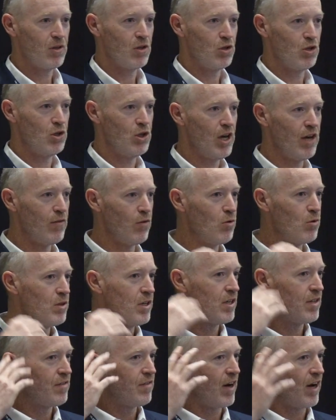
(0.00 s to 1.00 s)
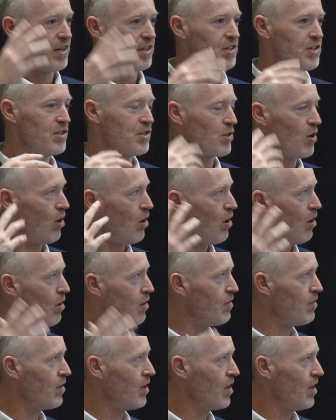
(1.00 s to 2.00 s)
you have all the advantages
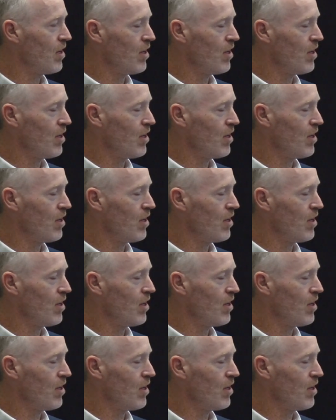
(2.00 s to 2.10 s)
of